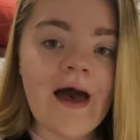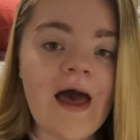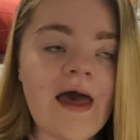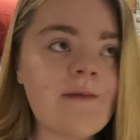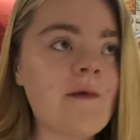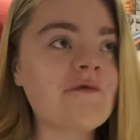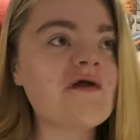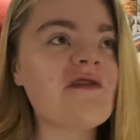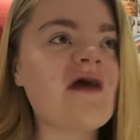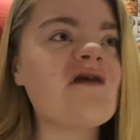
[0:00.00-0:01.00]
I'm going
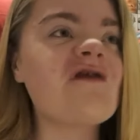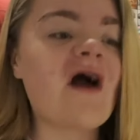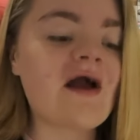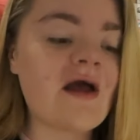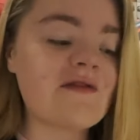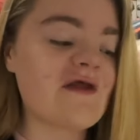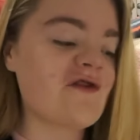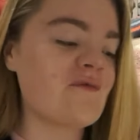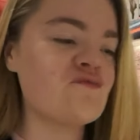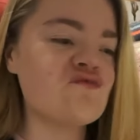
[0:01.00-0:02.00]
to say Xhaka did
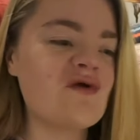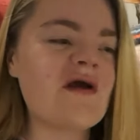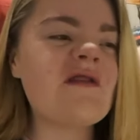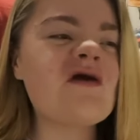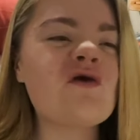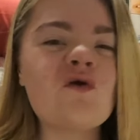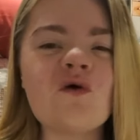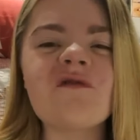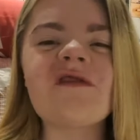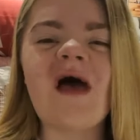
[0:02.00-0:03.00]
some really
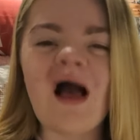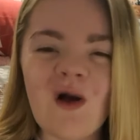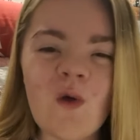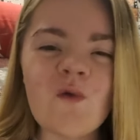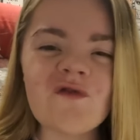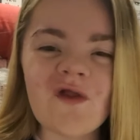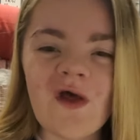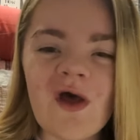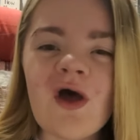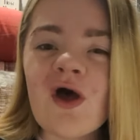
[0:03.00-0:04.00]
good tackles
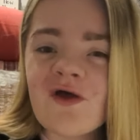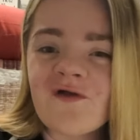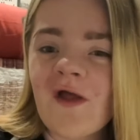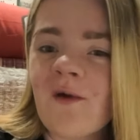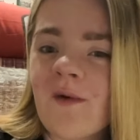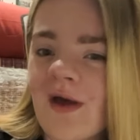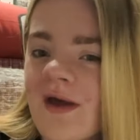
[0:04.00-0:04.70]
that, you know,